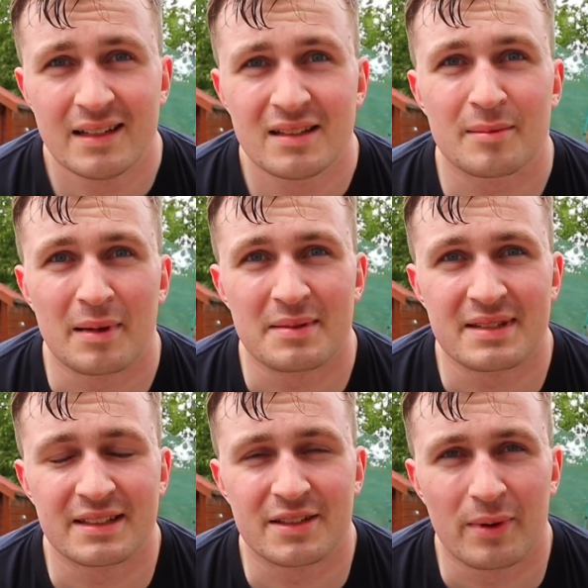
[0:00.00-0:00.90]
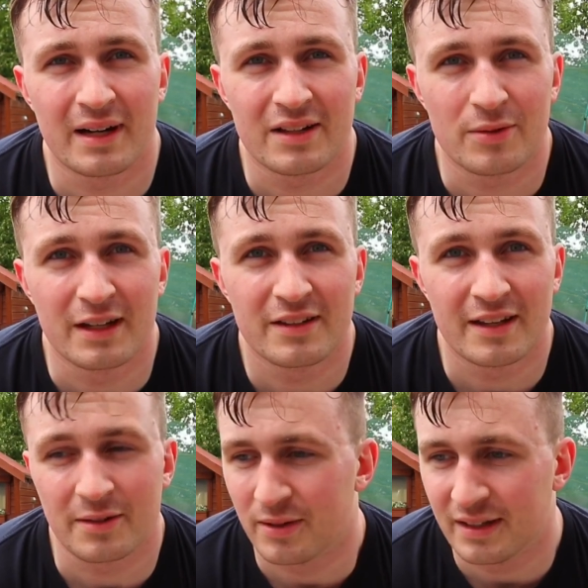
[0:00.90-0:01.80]
Sometimes things don't work out the way you
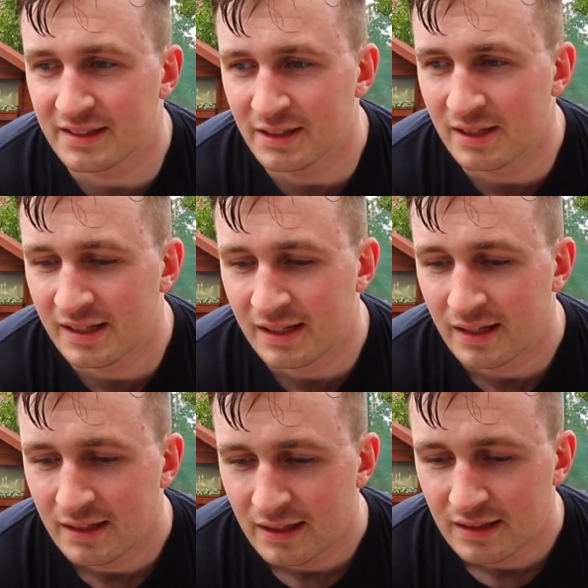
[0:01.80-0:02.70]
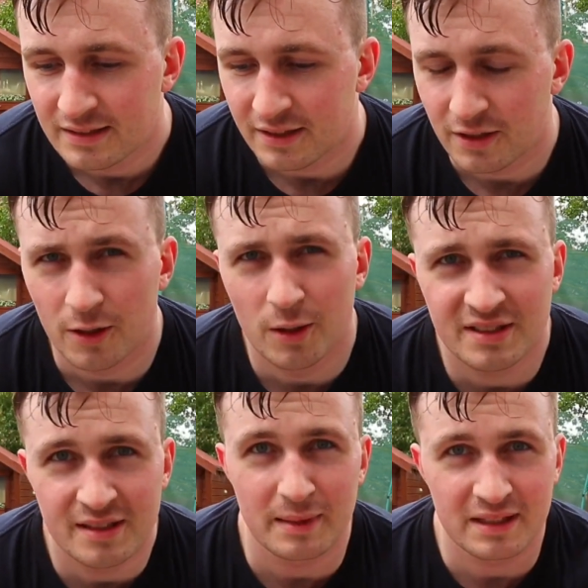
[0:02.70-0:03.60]
thought they're going to. So
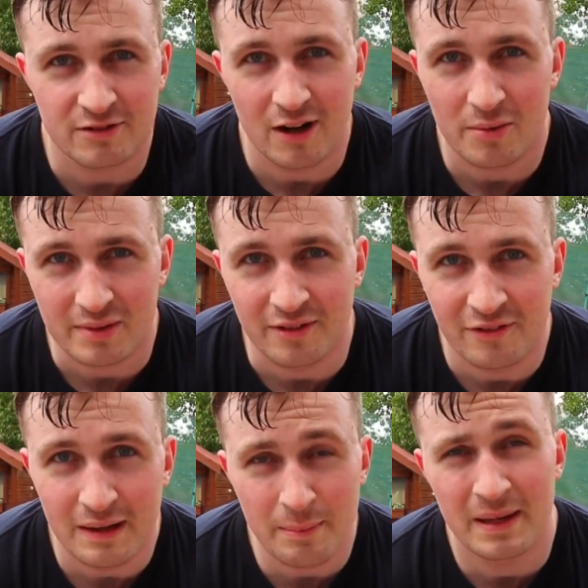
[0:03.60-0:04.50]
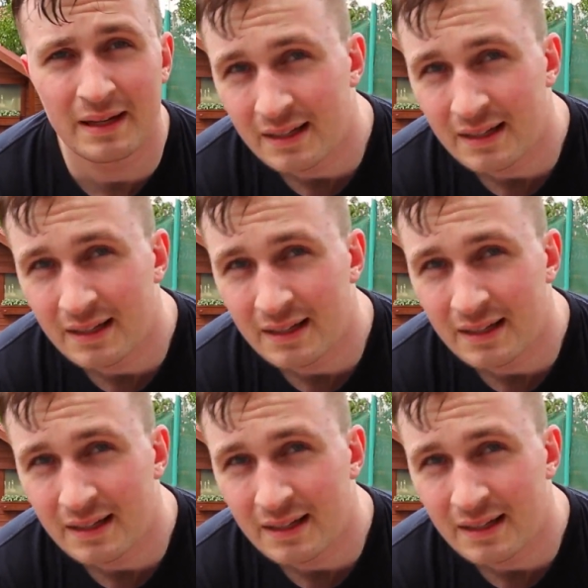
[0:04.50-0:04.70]
something's wrong with the flip.